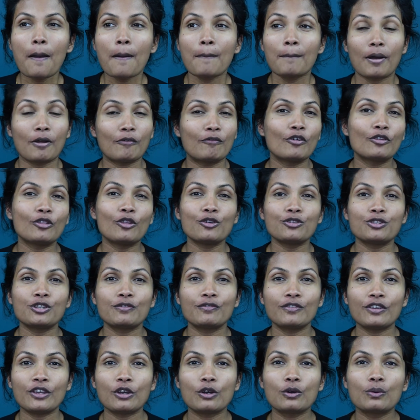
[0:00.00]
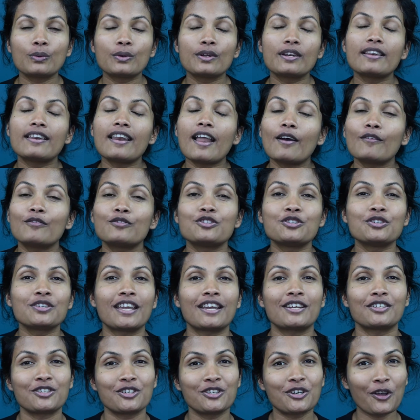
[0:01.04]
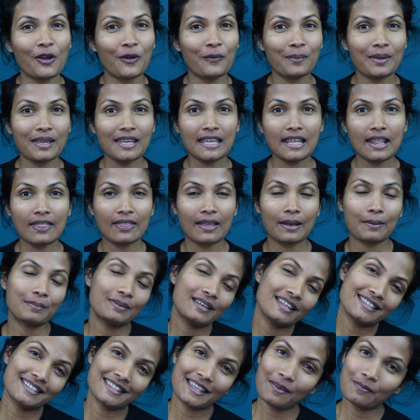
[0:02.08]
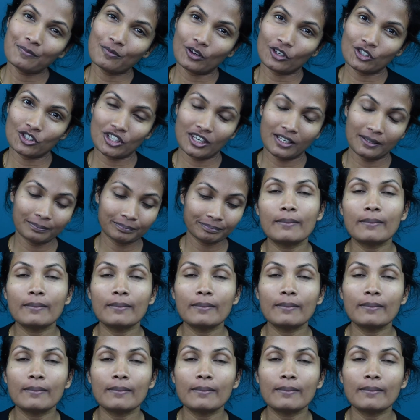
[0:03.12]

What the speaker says: But for those of you who would love to get to know me, then please keep watching.